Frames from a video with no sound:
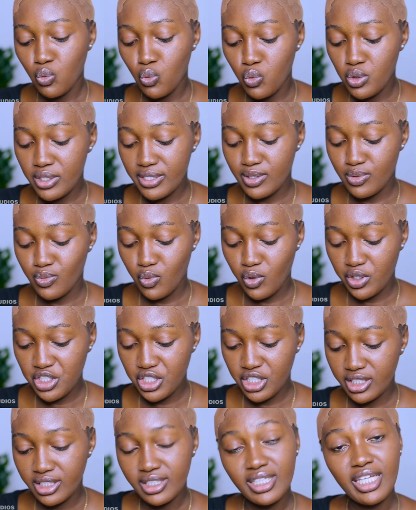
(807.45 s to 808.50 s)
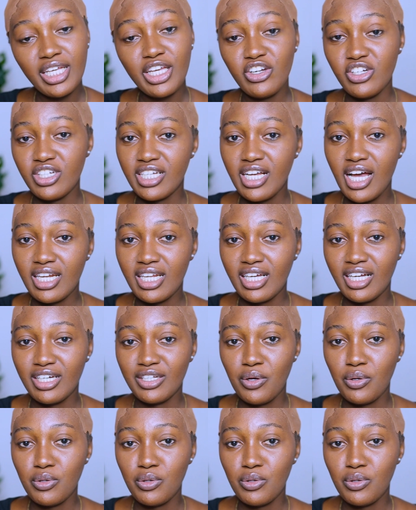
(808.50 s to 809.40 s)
who is watching here in Ghana can